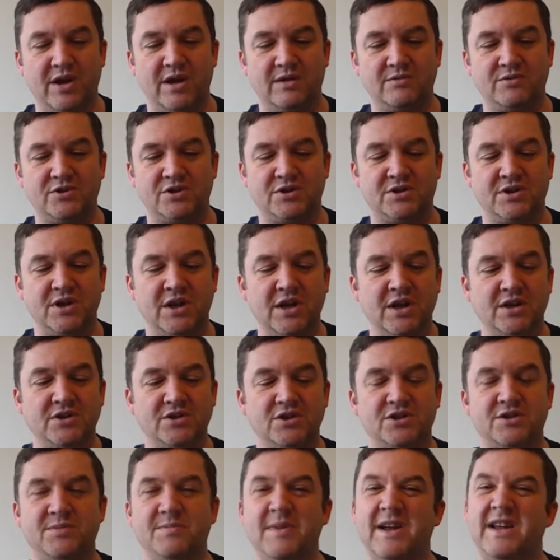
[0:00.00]
and just
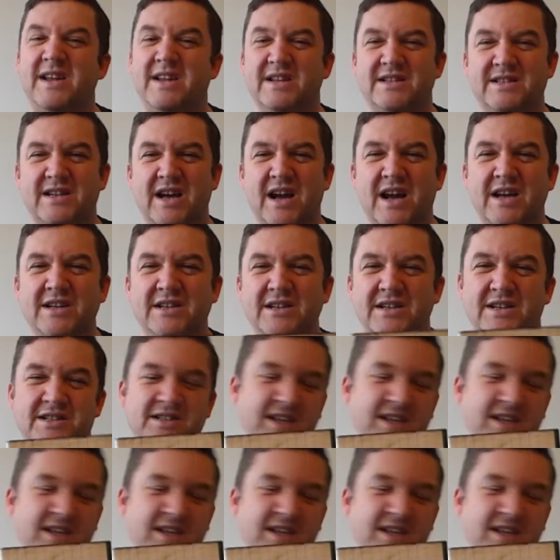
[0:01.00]
to make it tidy, because